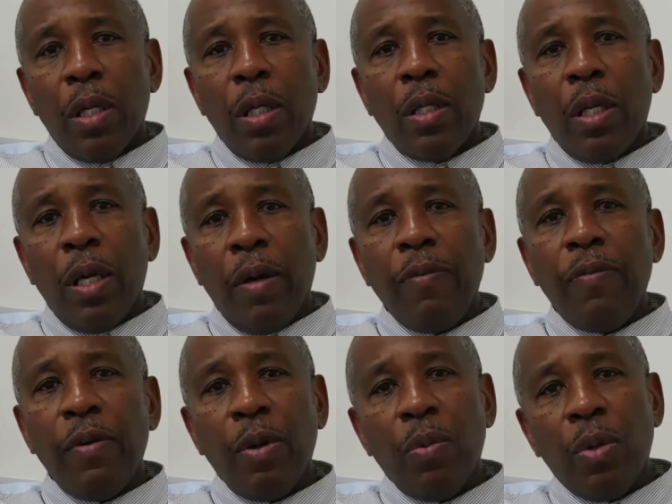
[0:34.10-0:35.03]

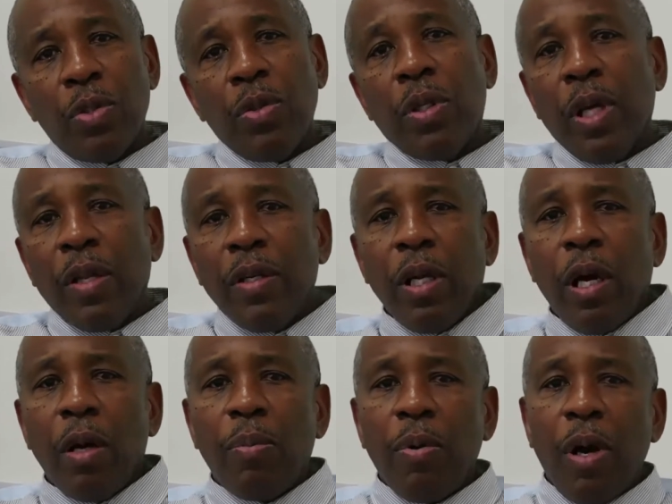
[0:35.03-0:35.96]
Left and went to another
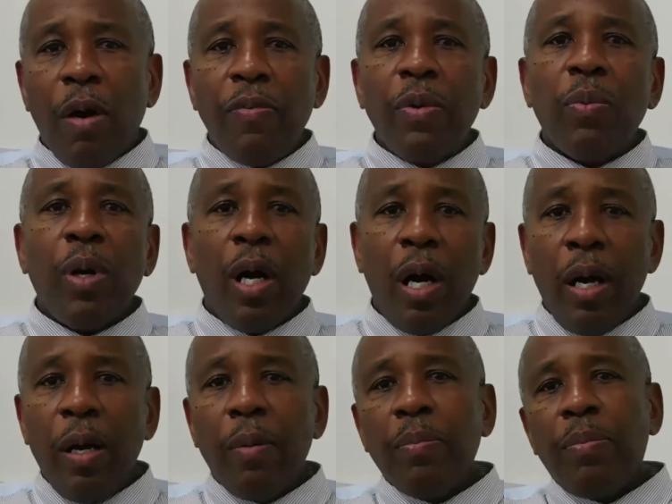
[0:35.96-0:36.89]
nonprofit where
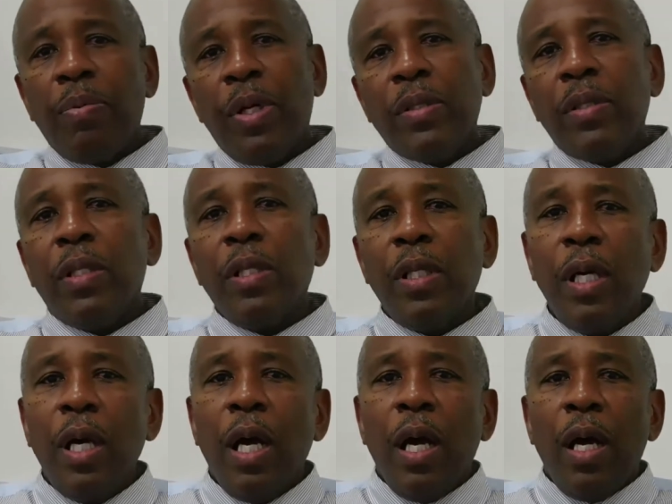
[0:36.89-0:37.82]
I am presently,
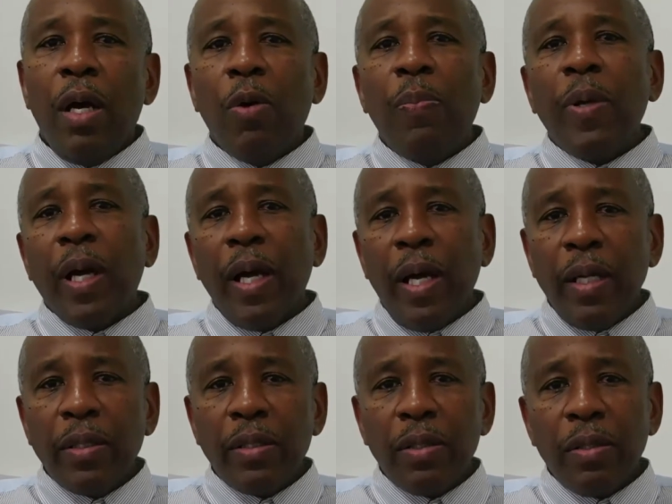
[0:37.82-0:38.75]
Helping
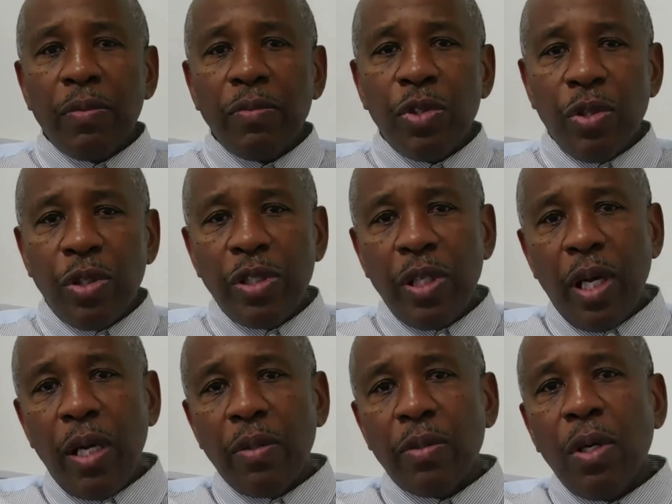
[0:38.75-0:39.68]
Hands of
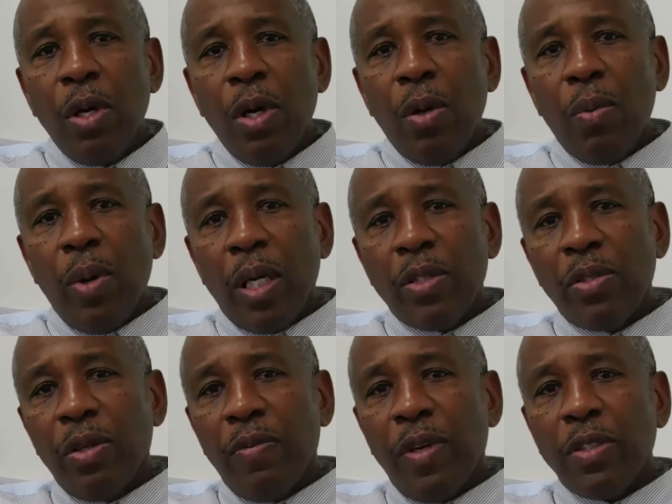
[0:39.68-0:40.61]
Georgetown, where I
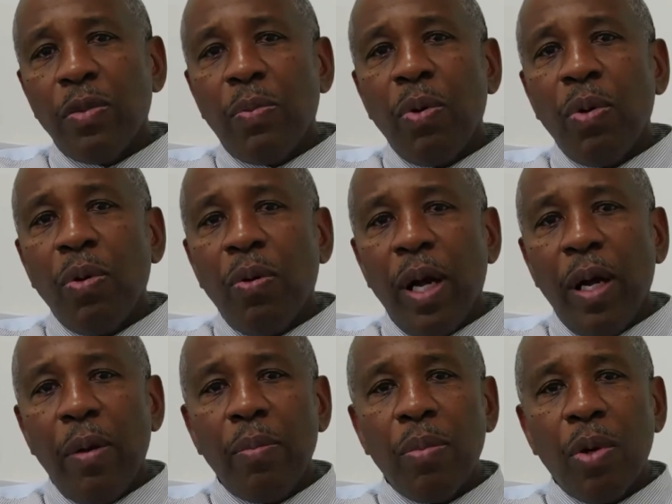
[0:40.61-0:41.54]
serve as the
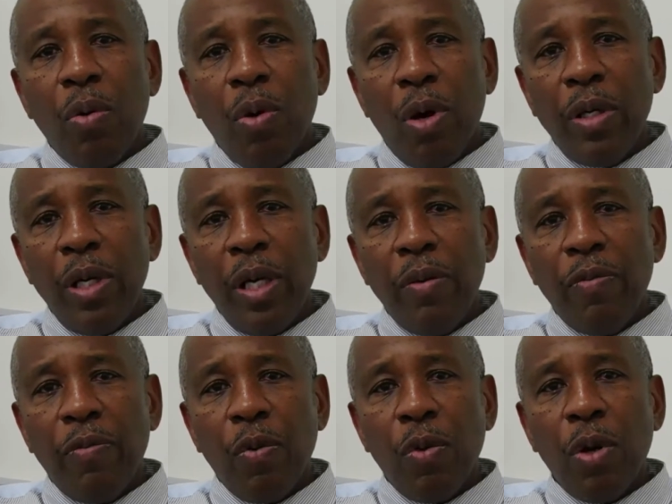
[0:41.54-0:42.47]
program coordinator
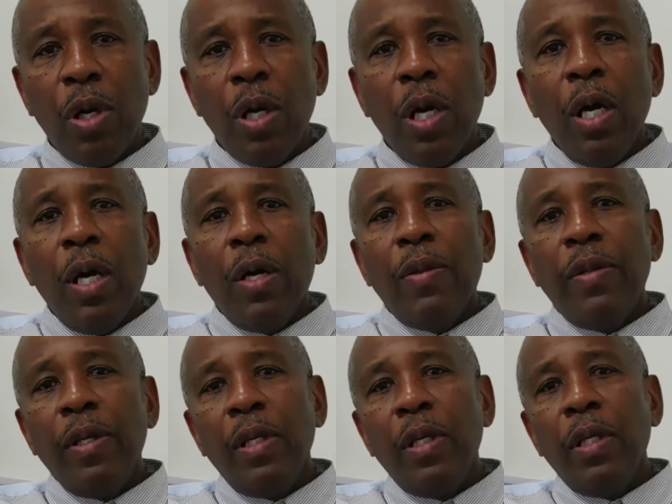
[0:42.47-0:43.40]
for
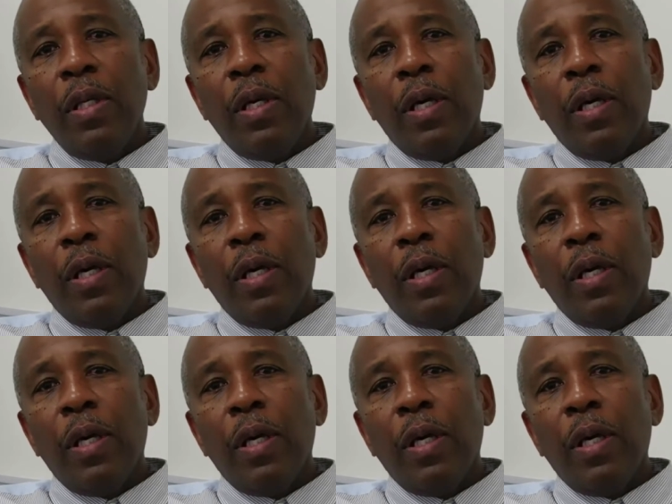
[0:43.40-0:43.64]
the